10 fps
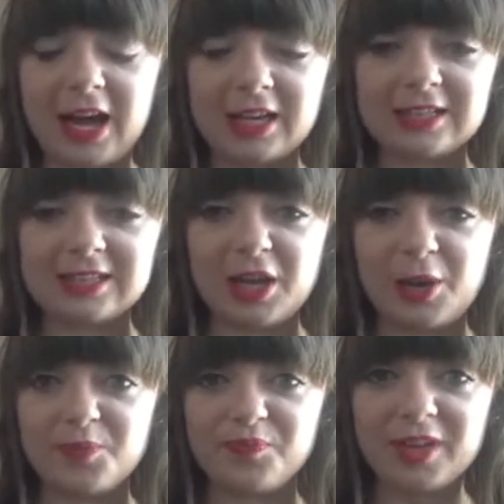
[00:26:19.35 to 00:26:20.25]

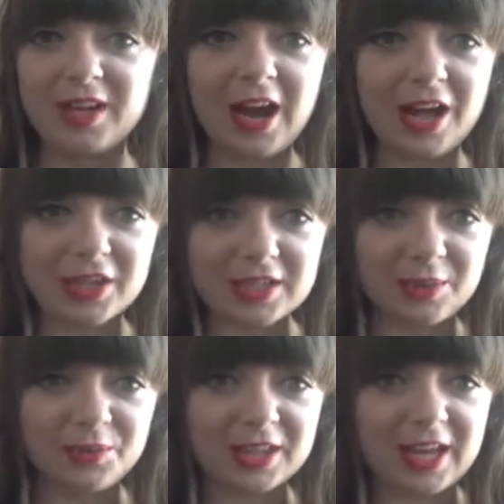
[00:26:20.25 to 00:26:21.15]
And I think
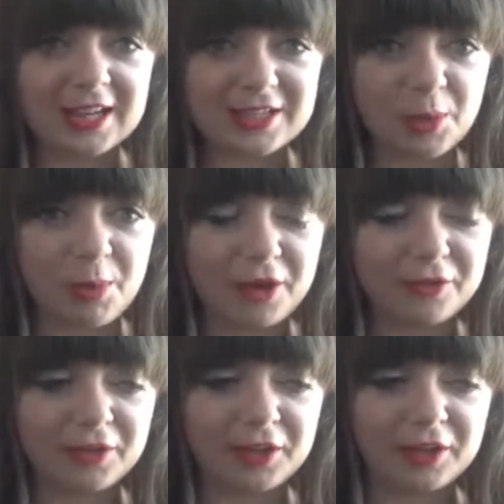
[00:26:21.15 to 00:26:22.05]
something that has come out
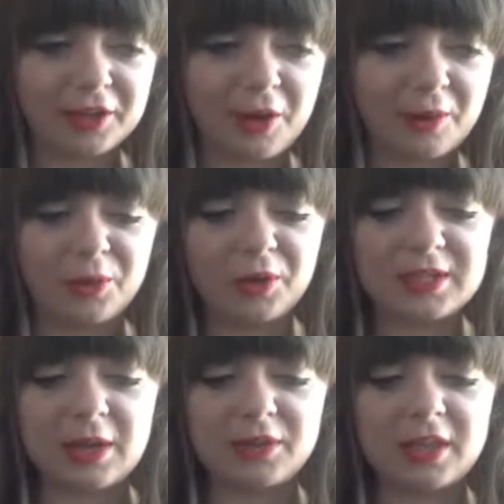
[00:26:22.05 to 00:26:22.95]
of the whole
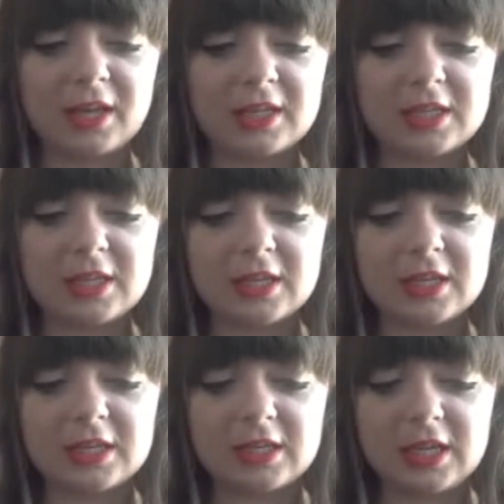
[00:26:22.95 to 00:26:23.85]
lockdown thing is
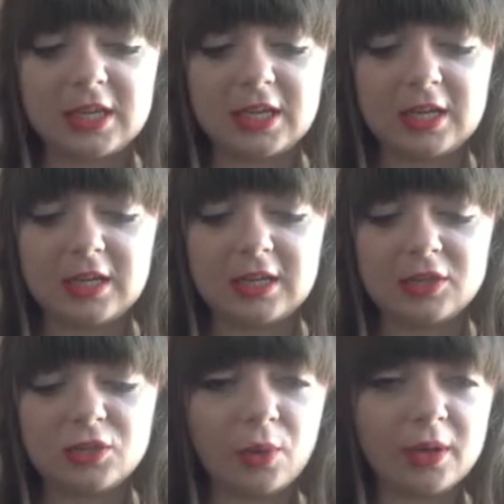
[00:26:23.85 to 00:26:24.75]

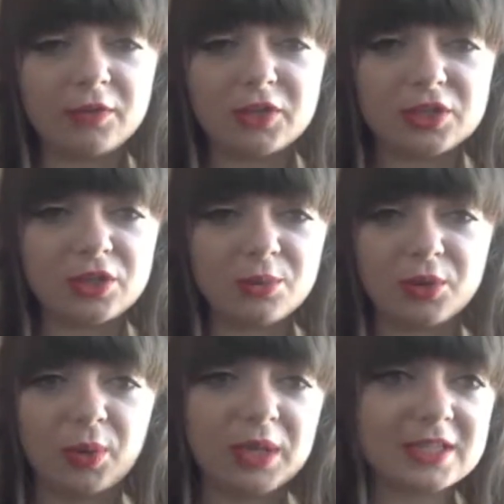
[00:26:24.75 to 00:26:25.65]
the joy of the Zoom
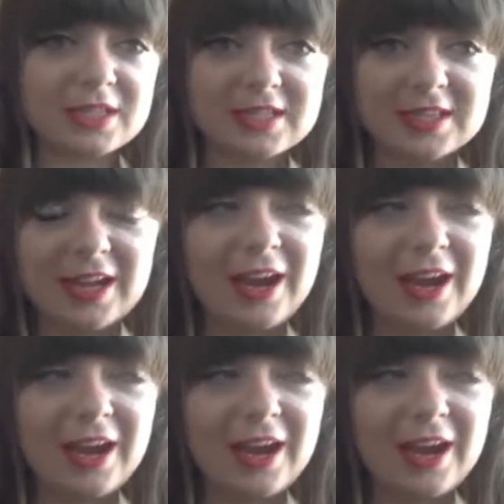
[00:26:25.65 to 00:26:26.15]
quiz.